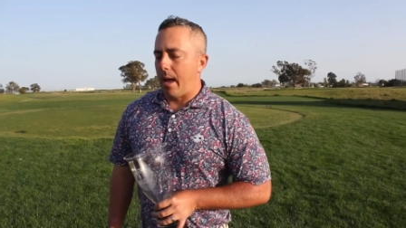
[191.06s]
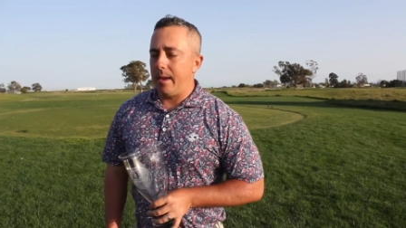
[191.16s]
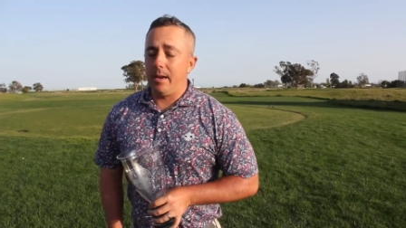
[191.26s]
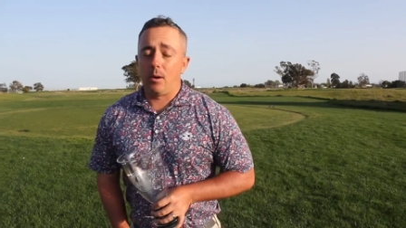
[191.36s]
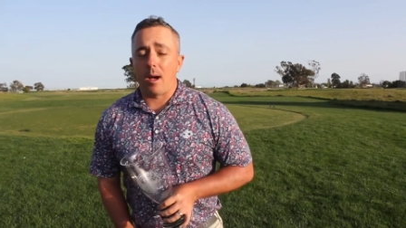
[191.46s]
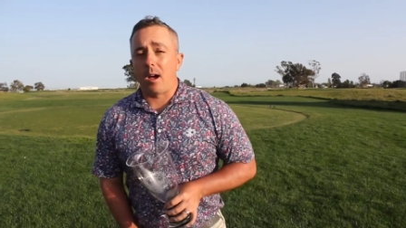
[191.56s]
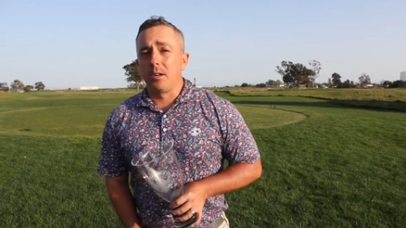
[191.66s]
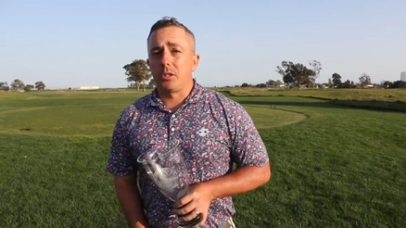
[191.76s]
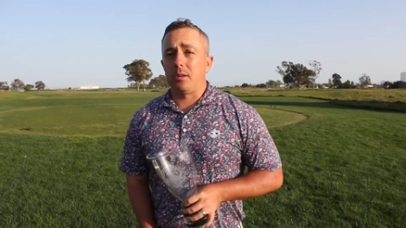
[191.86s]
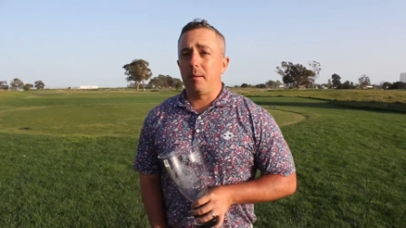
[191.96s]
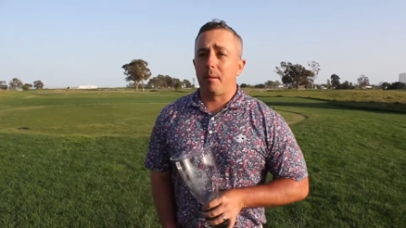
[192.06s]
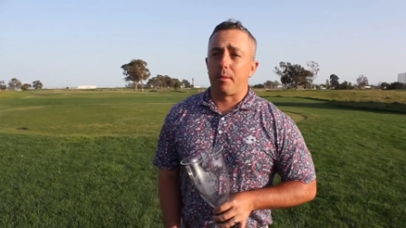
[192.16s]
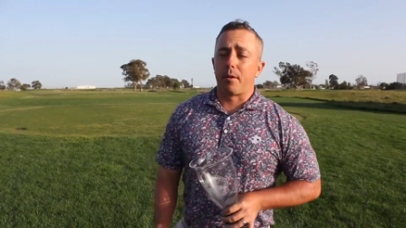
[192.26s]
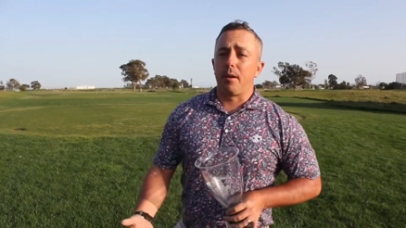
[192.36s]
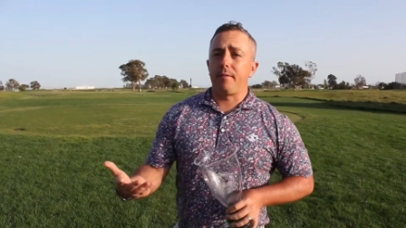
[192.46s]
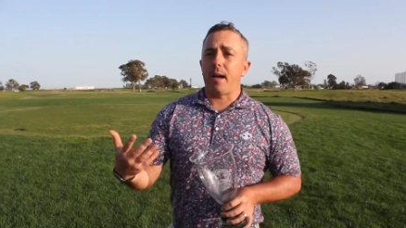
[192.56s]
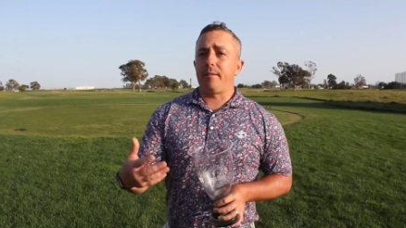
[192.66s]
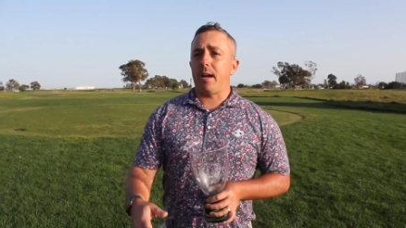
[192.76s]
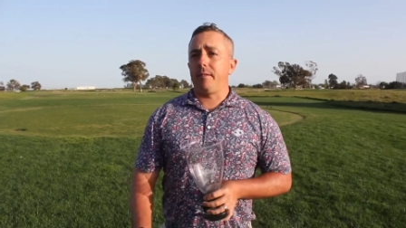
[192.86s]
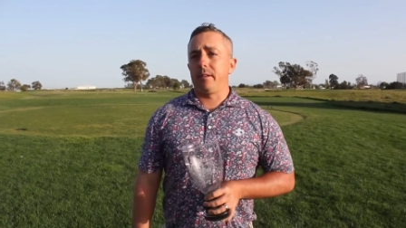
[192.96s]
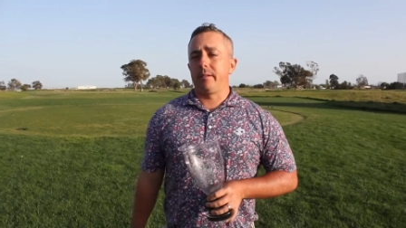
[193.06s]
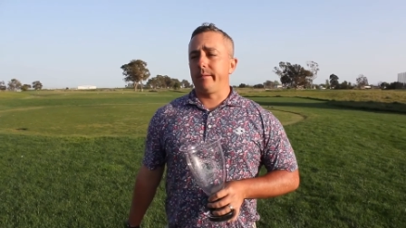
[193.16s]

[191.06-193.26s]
I, you know, honestly, I'm 35 now.